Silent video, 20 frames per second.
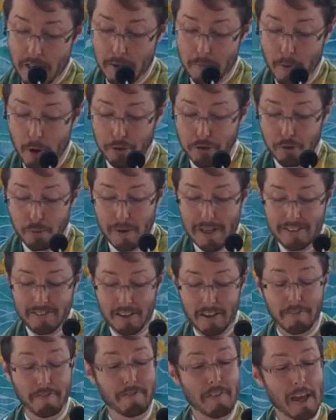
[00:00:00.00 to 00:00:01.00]
The most
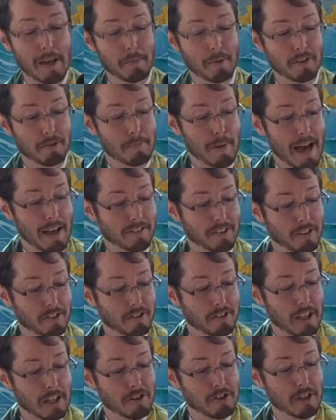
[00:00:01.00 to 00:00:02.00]
recent and famous mass
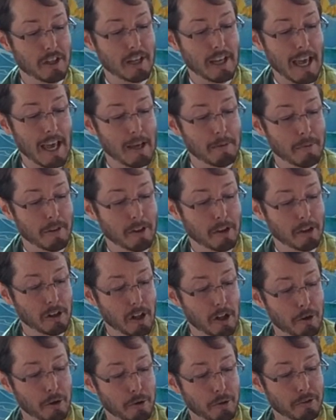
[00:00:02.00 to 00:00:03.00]
extinction came at the
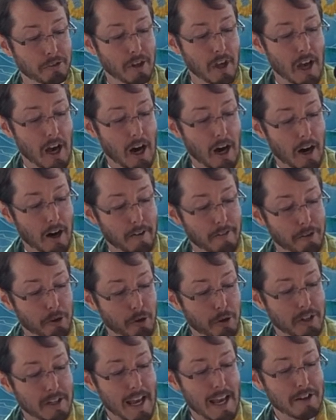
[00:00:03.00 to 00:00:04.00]
close of the
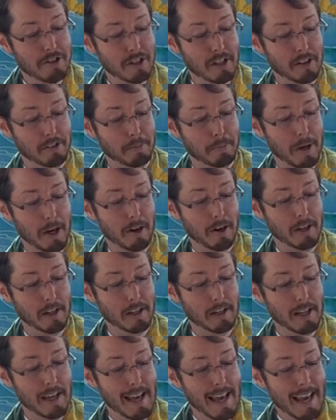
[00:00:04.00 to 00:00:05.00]
Cretaceous
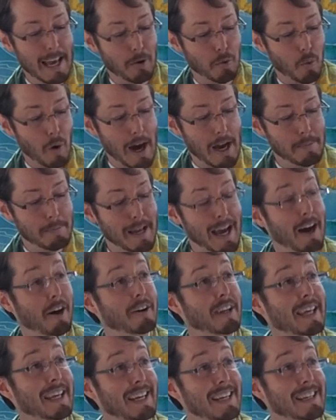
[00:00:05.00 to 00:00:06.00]
period. It wiped
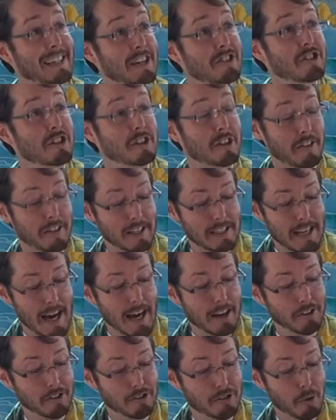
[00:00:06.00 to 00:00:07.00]
out, in addition to the
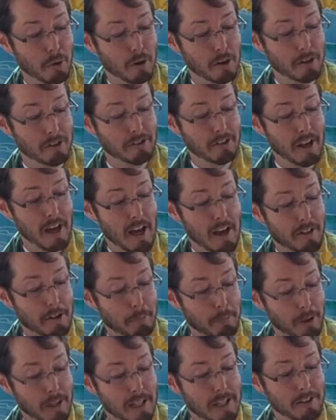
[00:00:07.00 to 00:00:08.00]
dinosaurs,
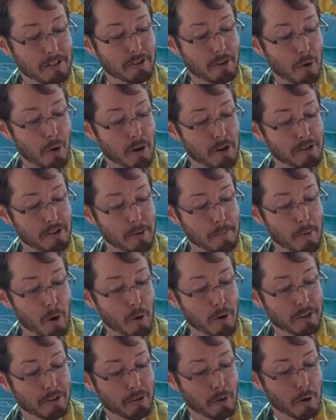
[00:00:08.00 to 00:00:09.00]
the plesiosaurs, the
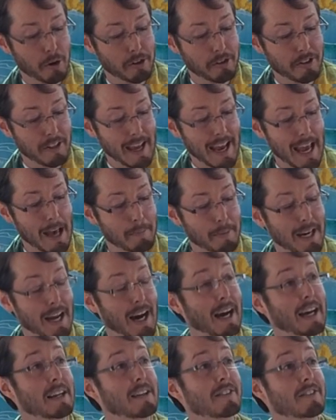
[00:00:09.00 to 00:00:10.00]
mosasaurs, the
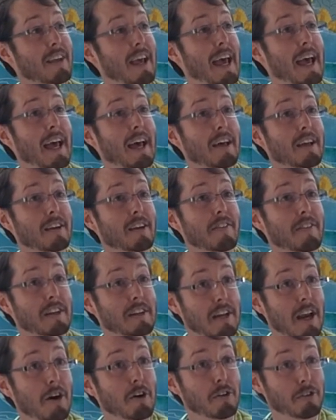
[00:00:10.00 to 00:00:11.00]
ammonites, and the
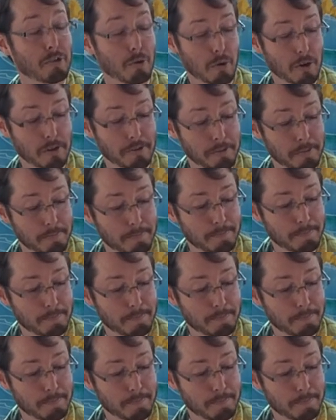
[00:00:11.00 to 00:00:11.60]
pterosaurs.